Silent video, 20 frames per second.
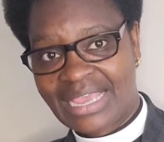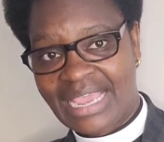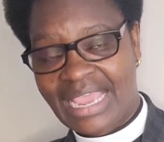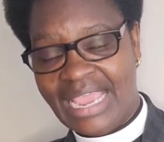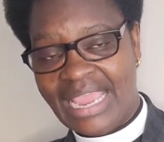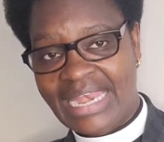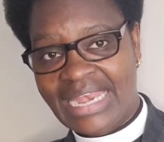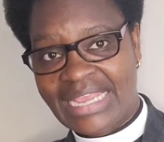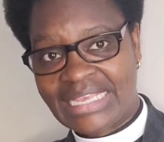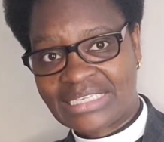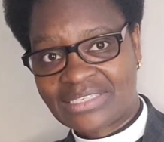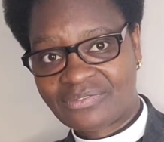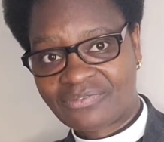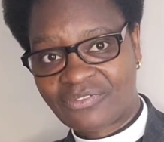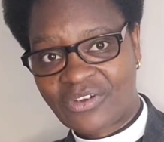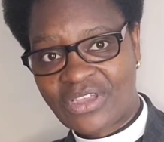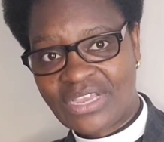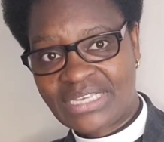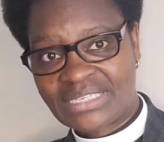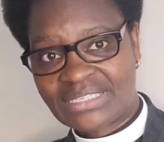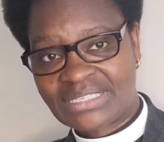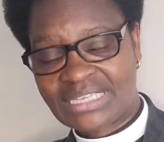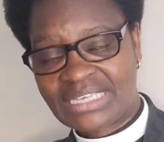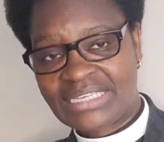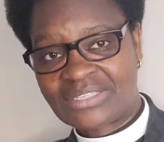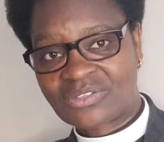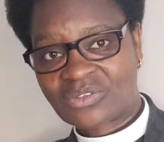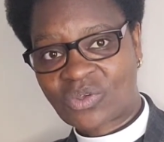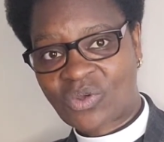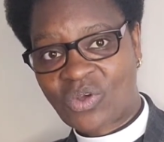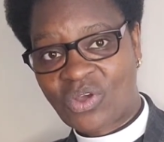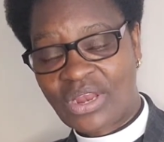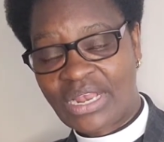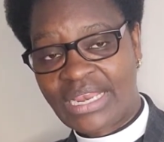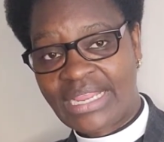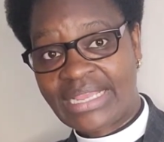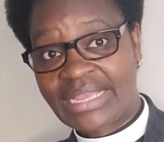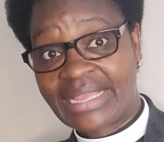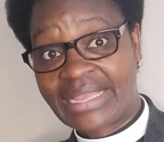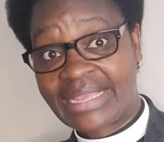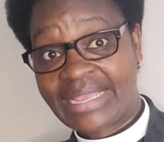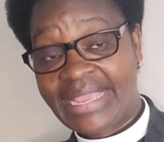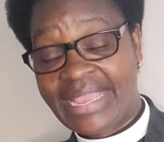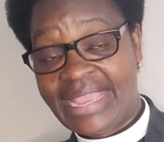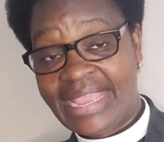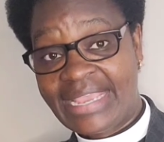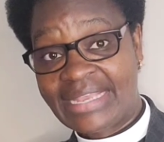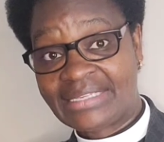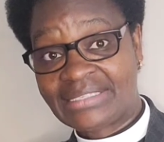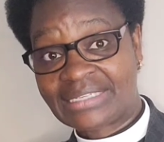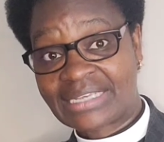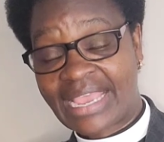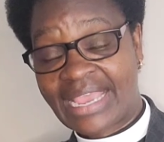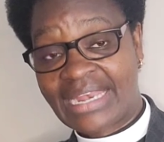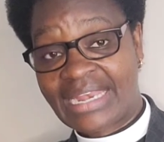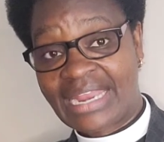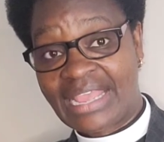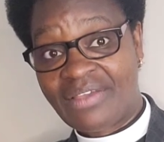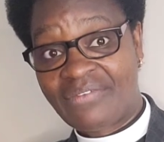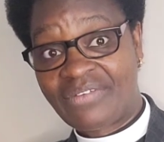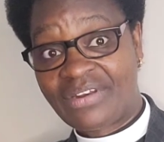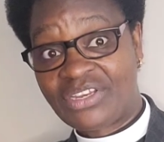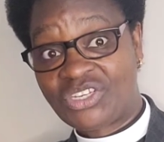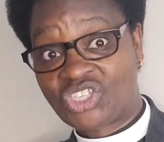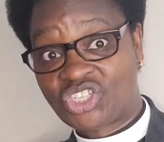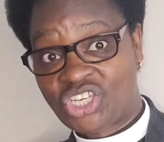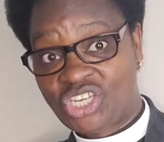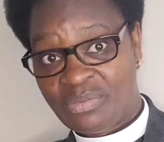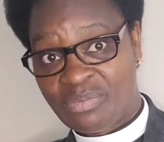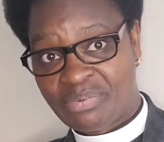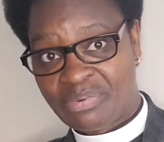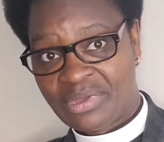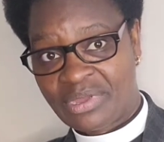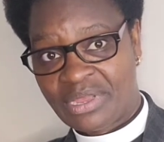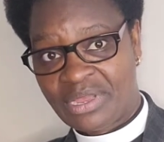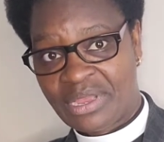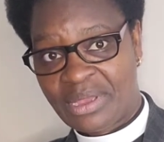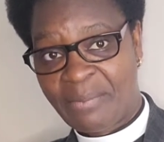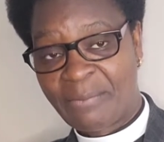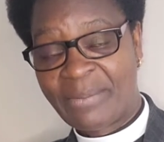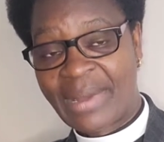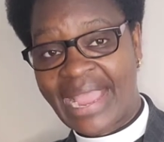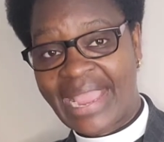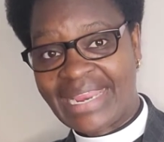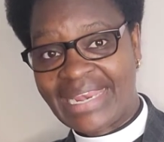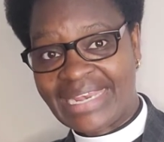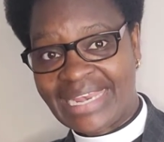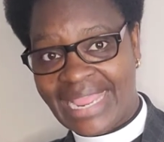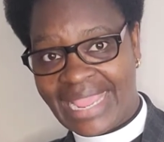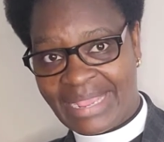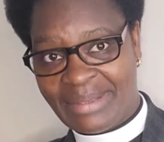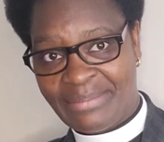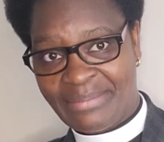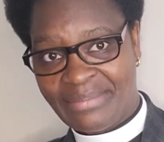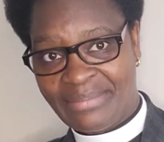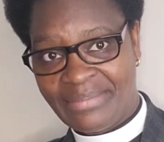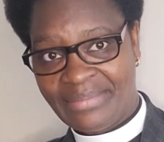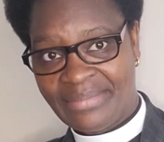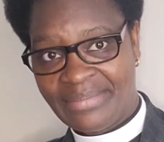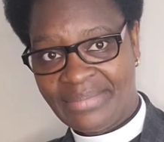and his voice is calling each and every sheep by name.